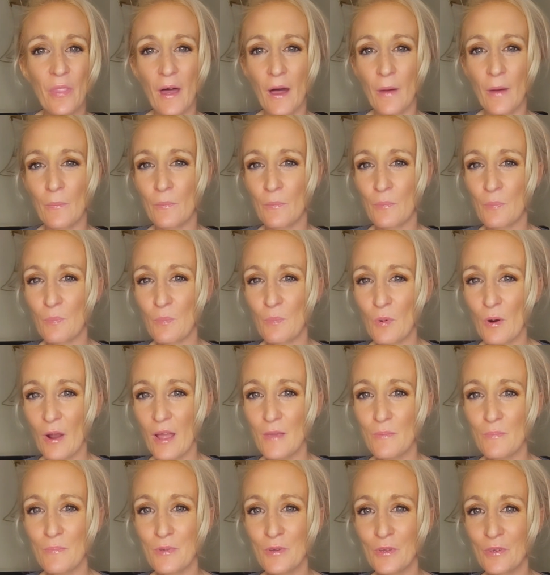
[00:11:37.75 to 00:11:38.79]
that
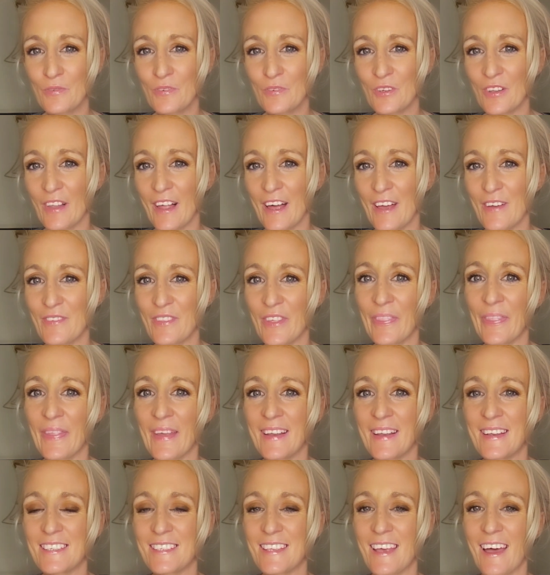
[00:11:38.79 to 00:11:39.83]
bright, beautiful life that
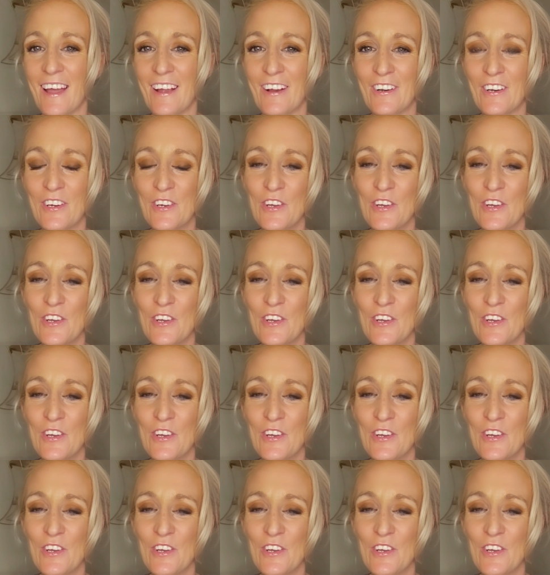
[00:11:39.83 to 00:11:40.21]
they desire.